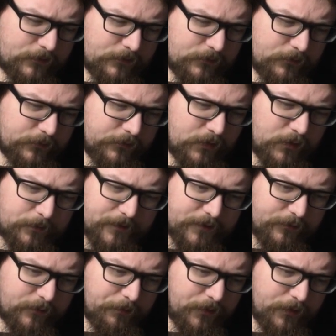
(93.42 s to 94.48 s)
we've got a bit
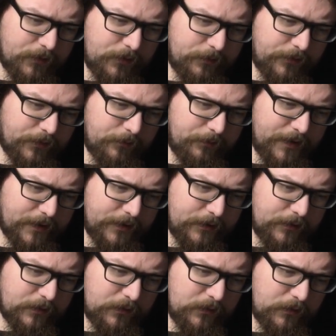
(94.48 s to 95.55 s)
of a blurb on the
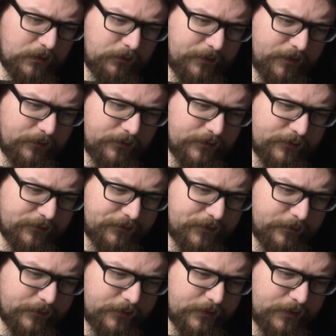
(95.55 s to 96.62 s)
back about a
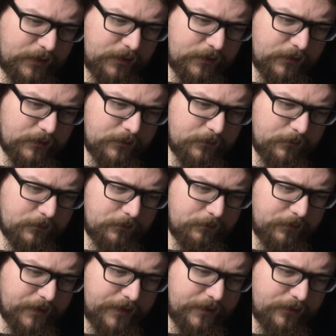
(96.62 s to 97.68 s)
family
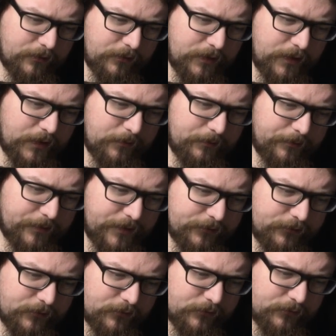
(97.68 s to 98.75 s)
bakery
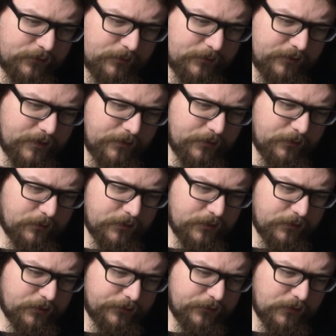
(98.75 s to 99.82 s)
passion from around the
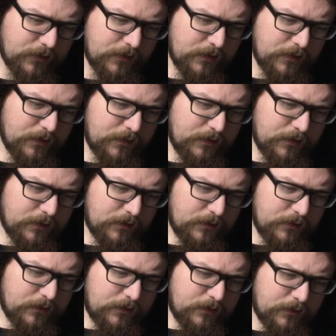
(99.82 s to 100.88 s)
world.
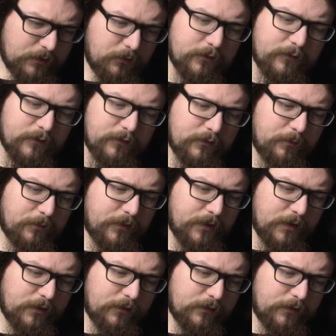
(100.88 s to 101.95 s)
They wanted to
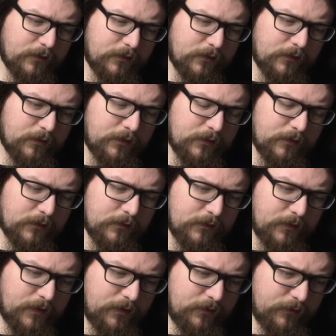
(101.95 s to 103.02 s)
bring the
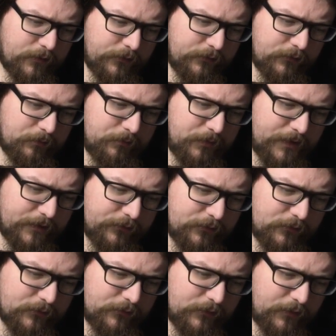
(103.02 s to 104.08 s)
ethos of
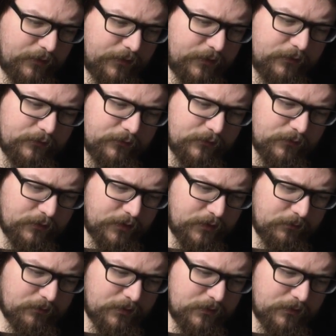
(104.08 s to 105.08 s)
passion to ice cream.